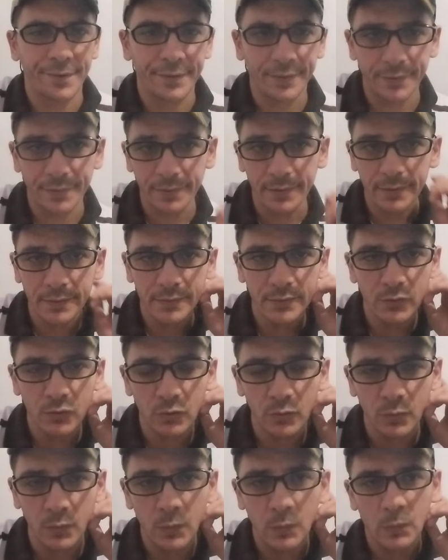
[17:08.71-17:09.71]
because maybe
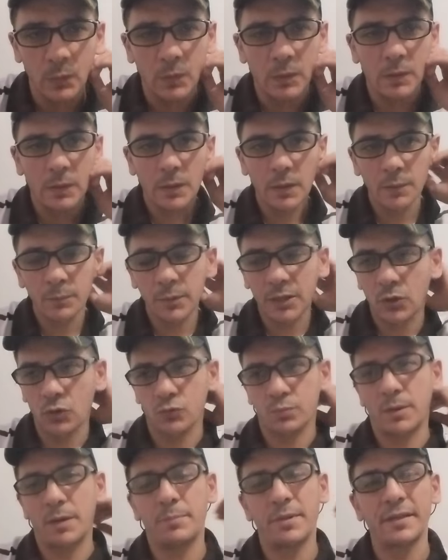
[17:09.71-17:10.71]
there is an intelligent
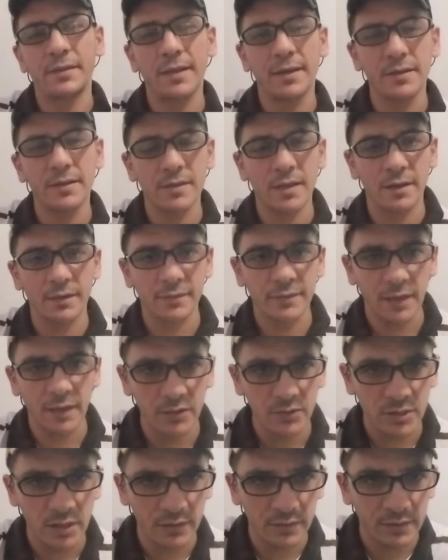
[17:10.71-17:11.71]
artificial
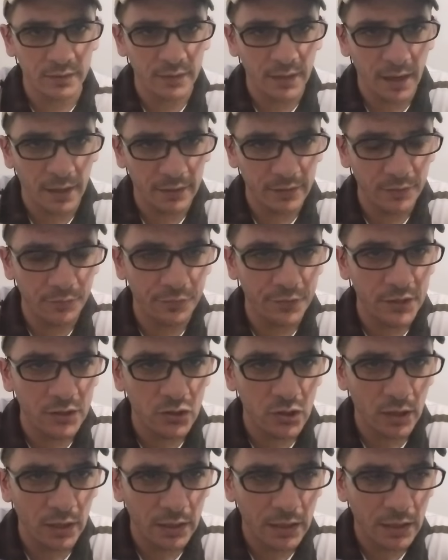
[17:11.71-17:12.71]
there is also the
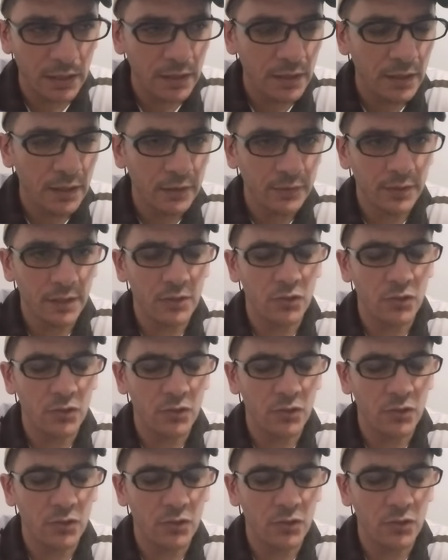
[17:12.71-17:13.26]
manga